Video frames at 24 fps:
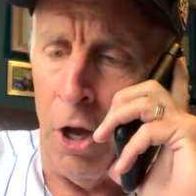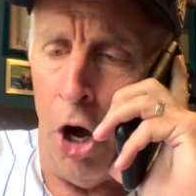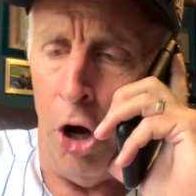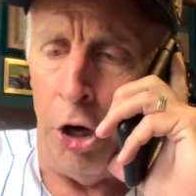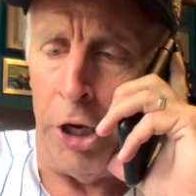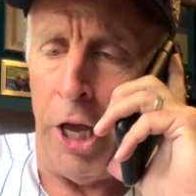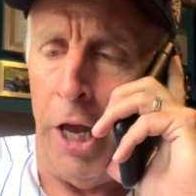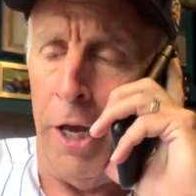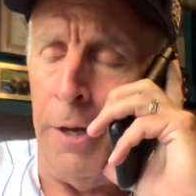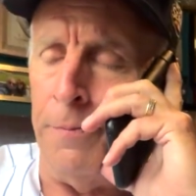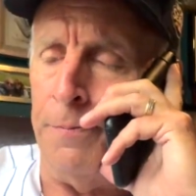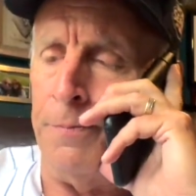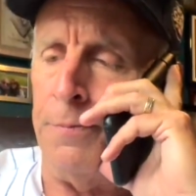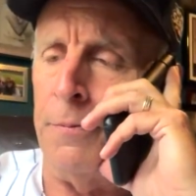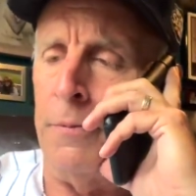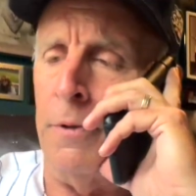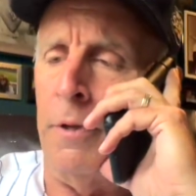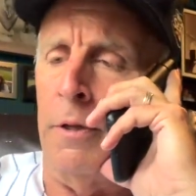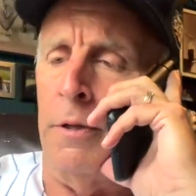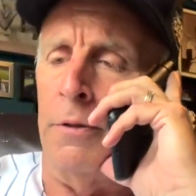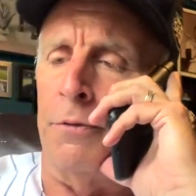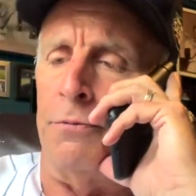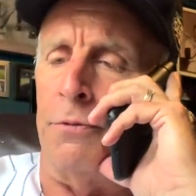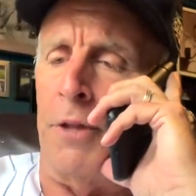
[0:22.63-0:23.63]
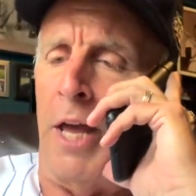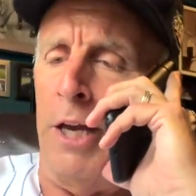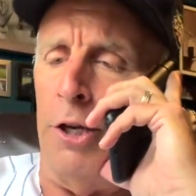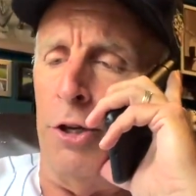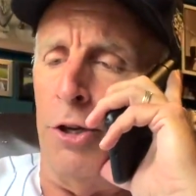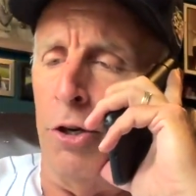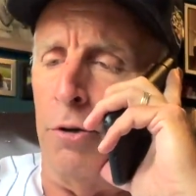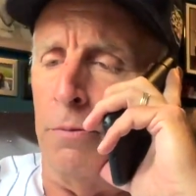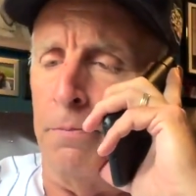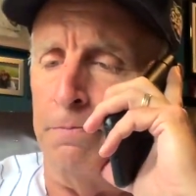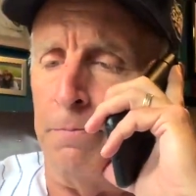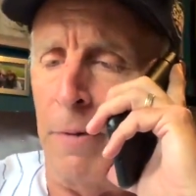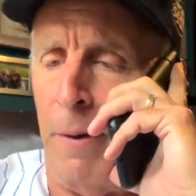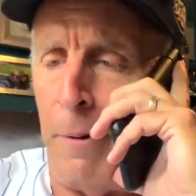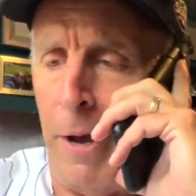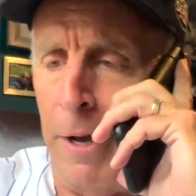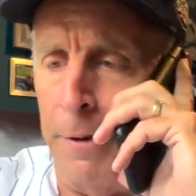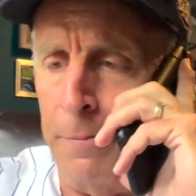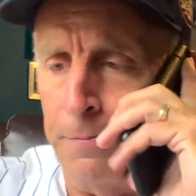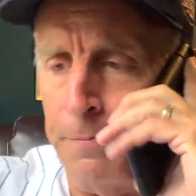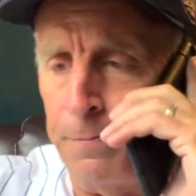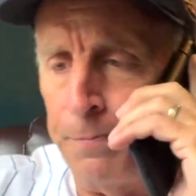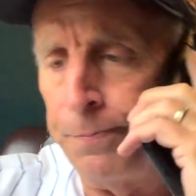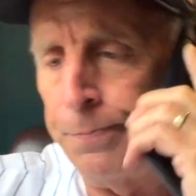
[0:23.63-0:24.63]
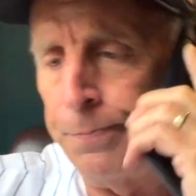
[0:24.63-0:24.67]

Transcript: Okay, thank you. Bye-bye.